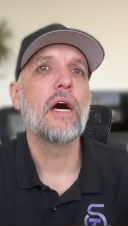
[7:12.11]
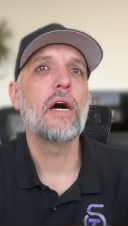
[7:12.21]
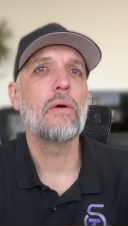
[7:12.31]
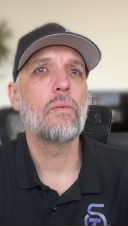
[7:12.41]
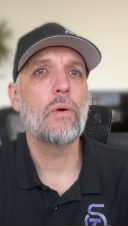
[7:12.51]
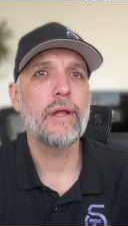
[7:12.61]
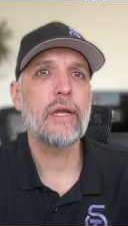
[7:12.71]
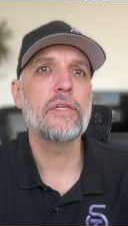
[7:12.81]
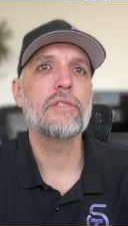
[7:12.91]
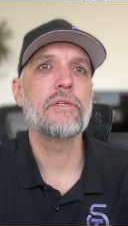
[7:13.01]
uh, what it
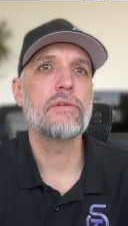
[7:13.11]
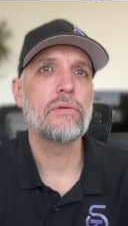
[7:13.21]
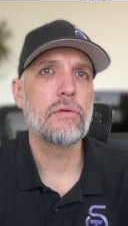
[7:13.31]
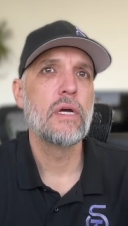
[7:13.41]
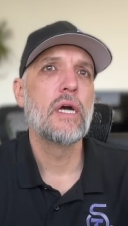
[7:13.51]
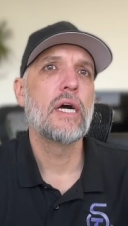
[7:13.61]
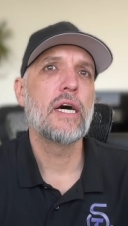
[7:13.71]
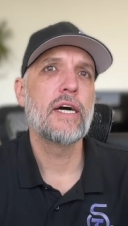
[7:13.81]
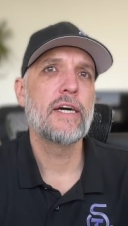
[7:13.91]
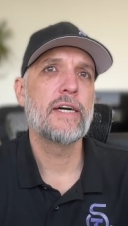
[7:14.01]
can do,
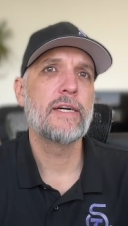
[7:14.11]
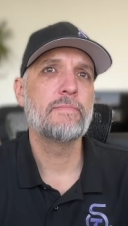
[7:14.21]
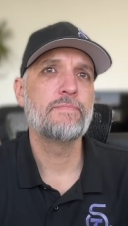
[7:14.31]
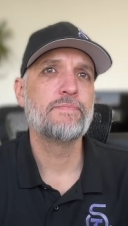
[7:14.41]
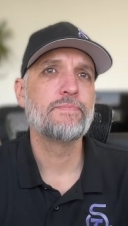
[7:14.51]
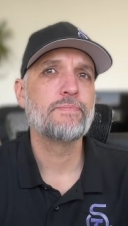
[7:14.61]
um,